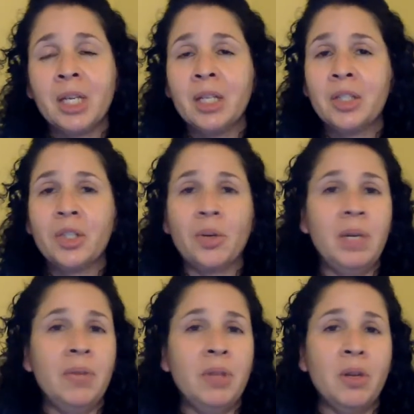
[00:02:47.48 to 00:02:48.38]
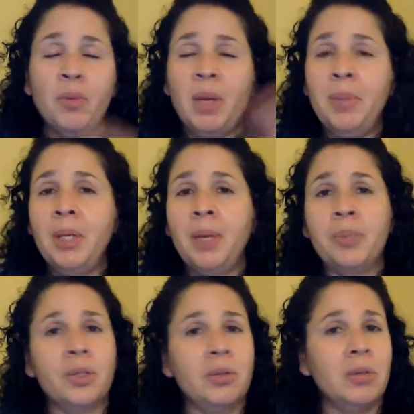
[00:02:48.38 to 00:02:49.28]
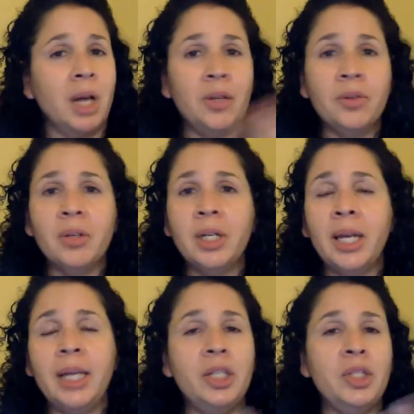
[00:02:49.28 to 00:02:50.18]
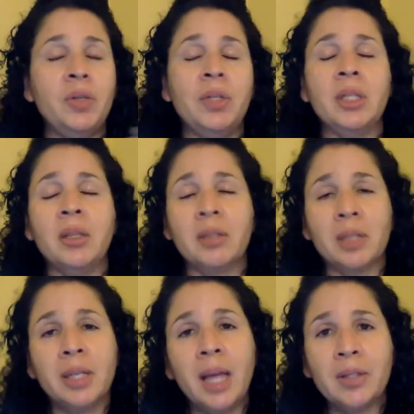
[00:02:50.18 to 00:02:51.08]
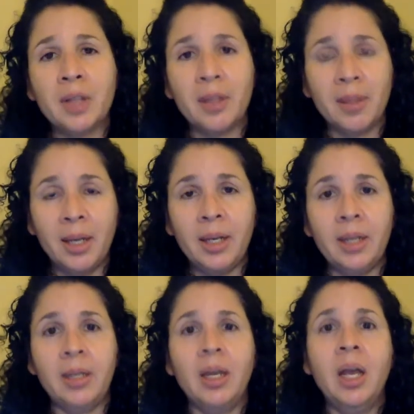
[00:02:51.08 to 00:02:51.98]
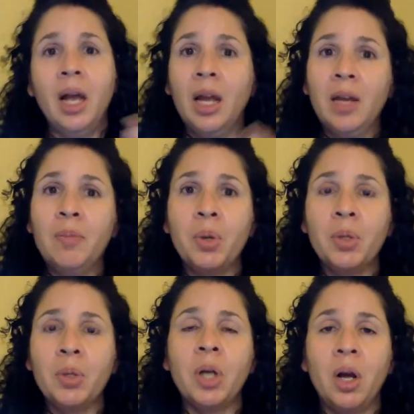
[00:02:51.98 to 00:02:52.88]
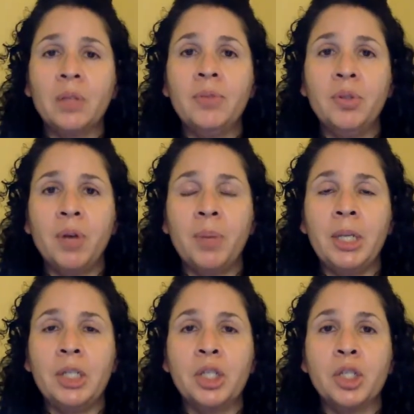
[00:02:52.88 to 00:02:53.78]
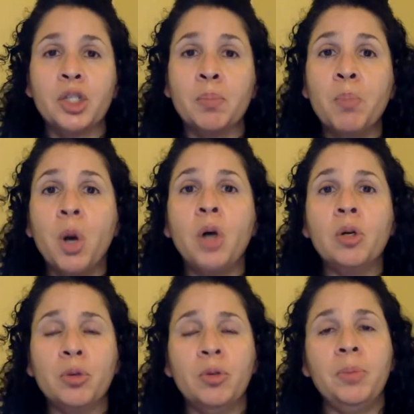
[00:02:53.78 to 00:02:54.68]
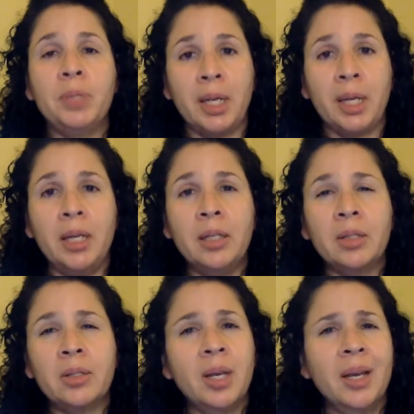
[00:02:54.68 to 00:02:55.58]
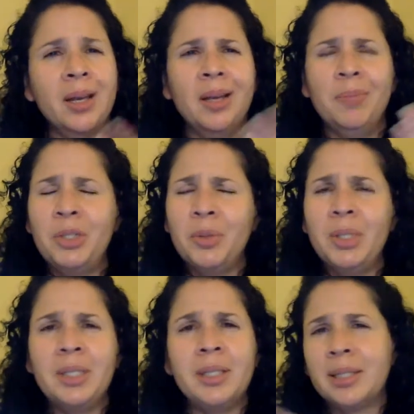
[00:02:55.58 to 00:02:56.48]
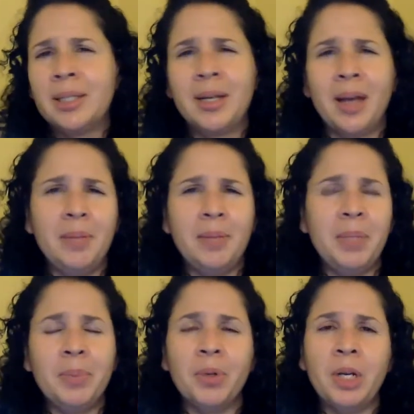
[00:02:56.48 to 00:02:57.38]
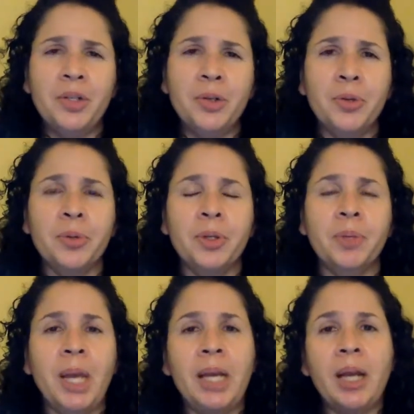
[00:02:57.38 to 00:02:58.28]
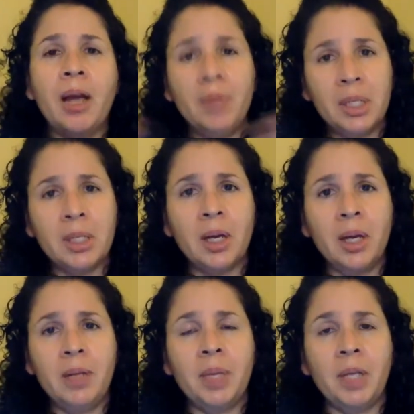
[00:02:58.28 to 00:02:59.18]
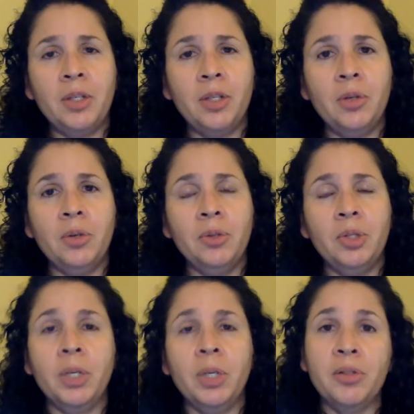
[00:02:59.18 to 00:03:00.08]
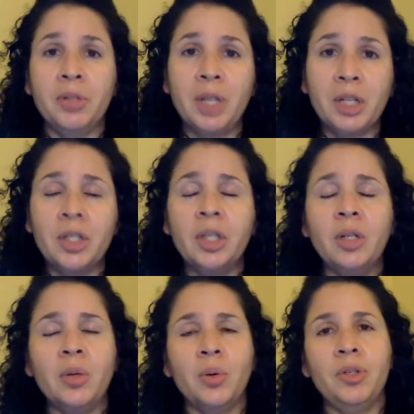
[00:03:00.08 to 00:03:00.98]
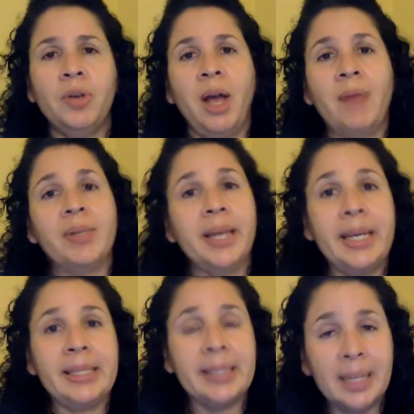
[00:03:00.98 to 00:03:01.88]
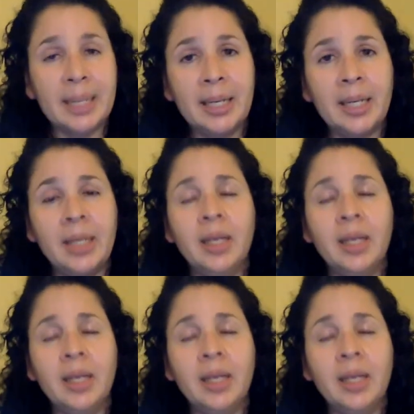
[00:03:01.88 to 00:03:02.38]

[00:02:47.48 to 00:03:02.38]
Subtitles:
So even though there may be up to 180 students in this class online, I have broken all of you up into small group settings, between 6 to 9 people in your group. And every time that you do an introduction or you have a case study